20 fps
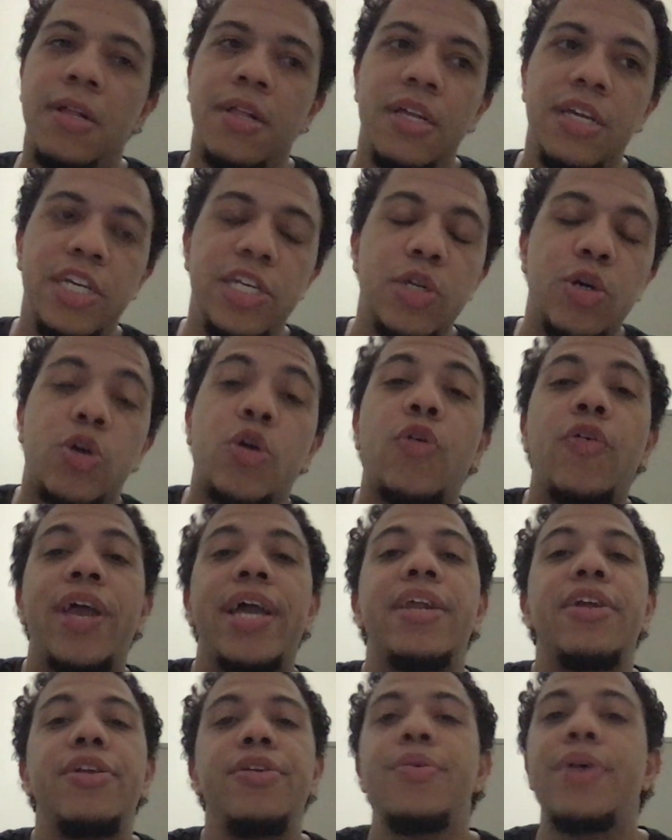you know,
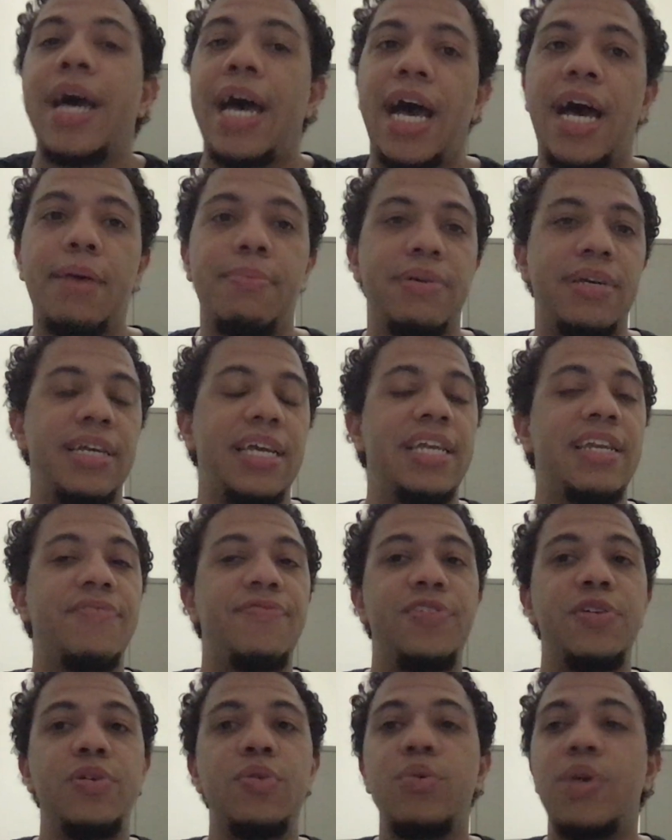create a new habit. And
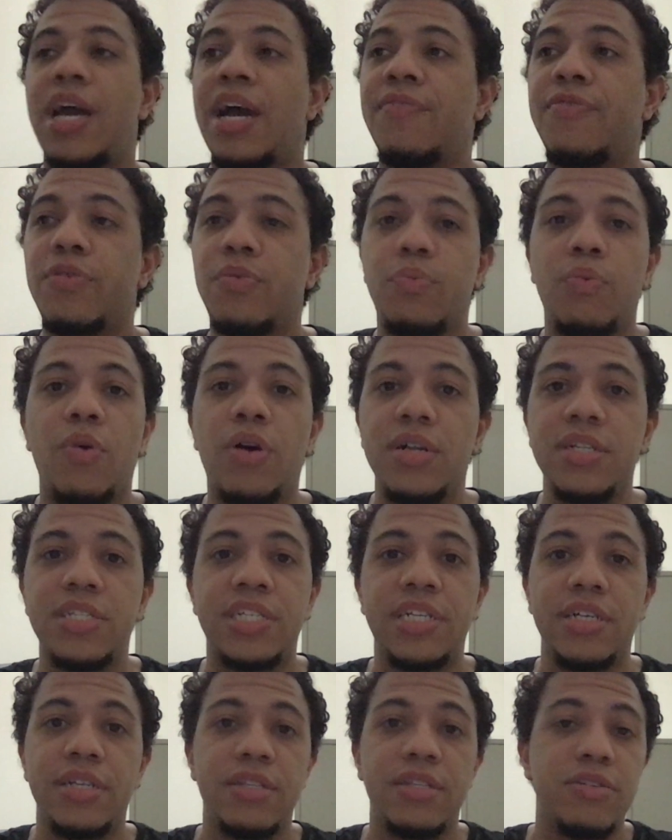if you ever want
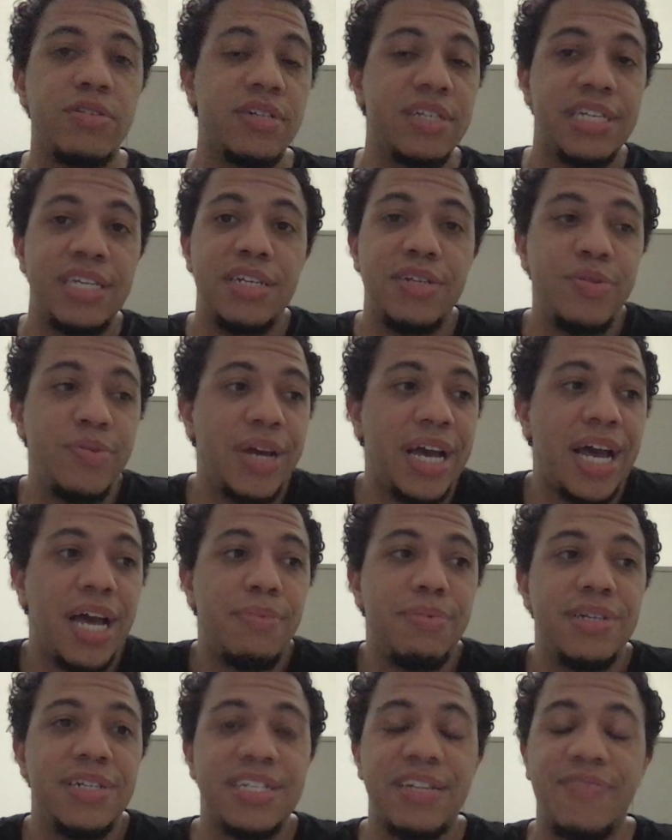to learn, get a new
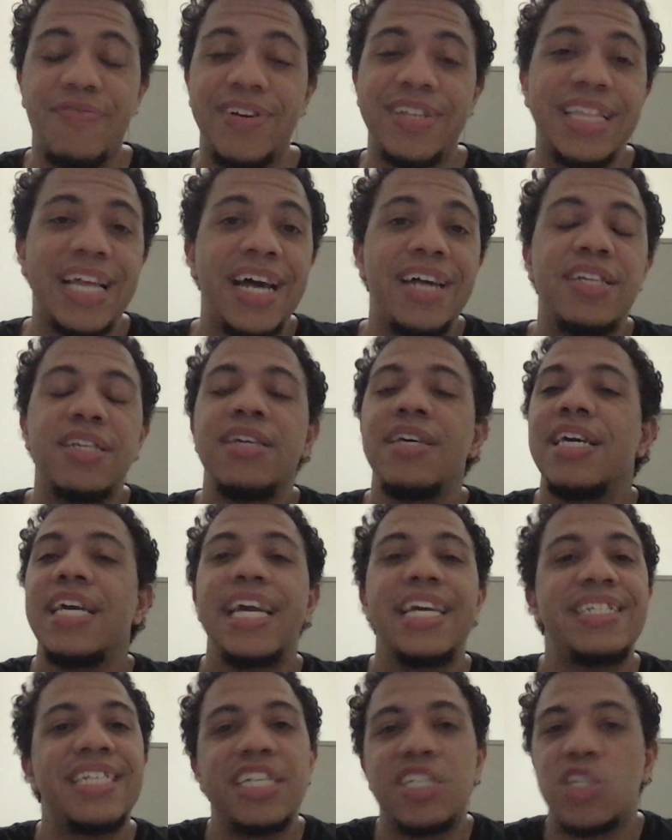habit and stuff like that,
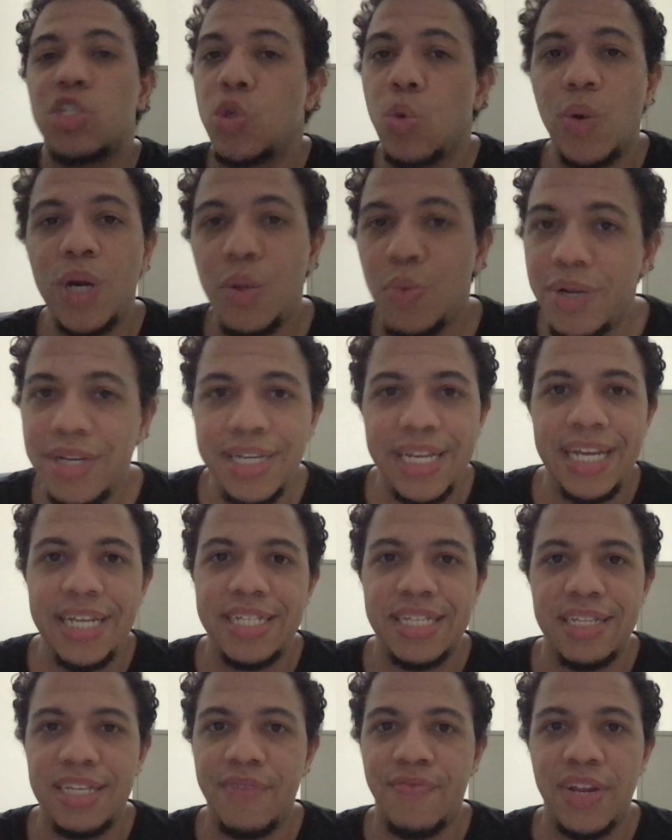it takes 21
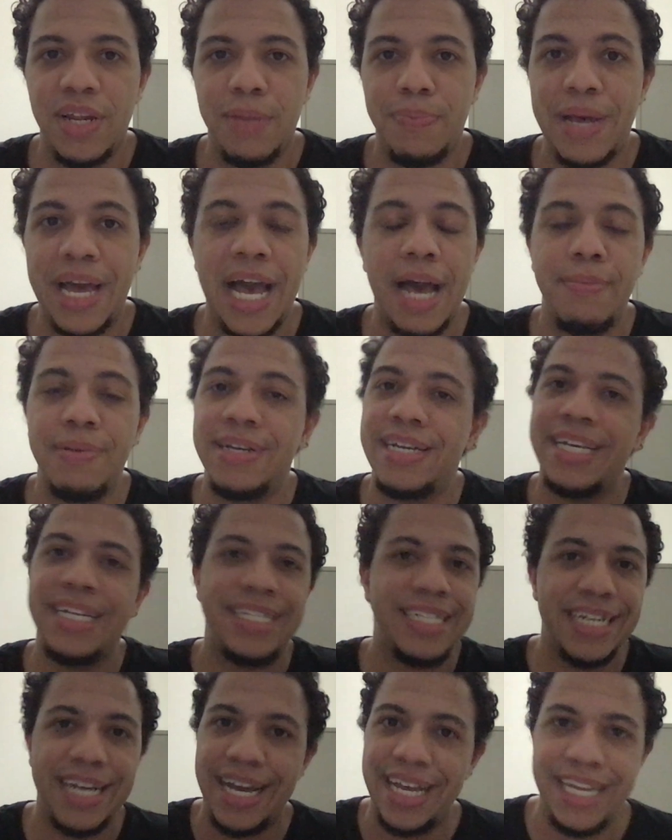days to develop a habit.
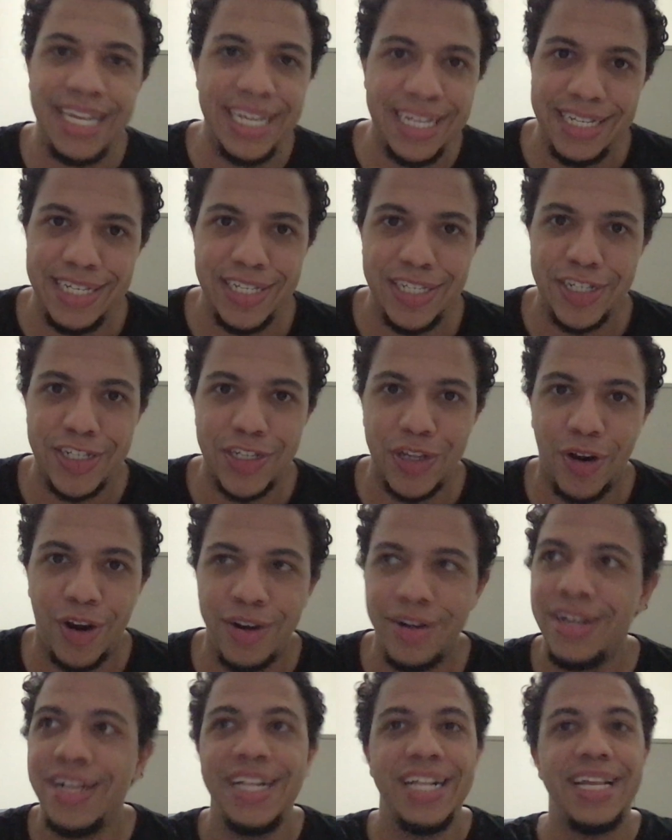It's not easy to
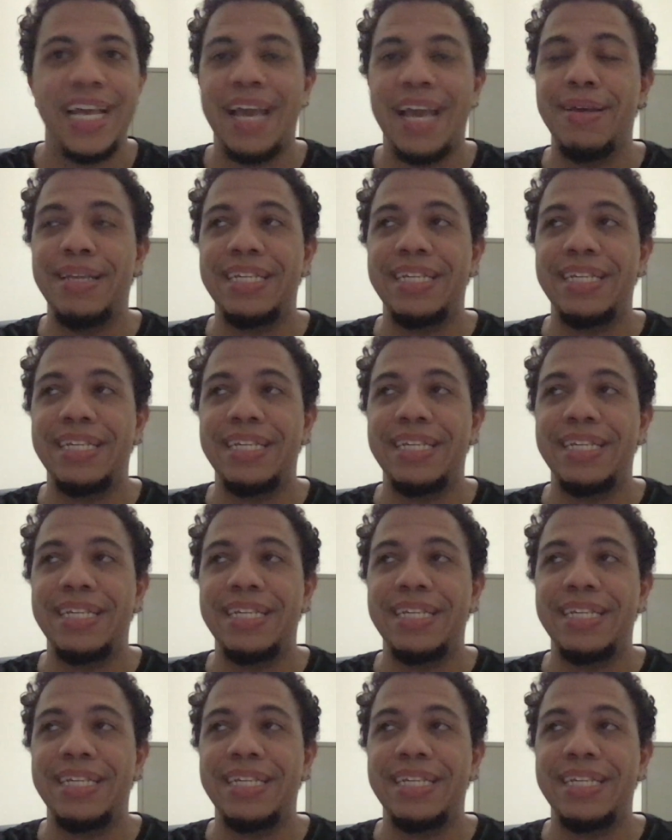start and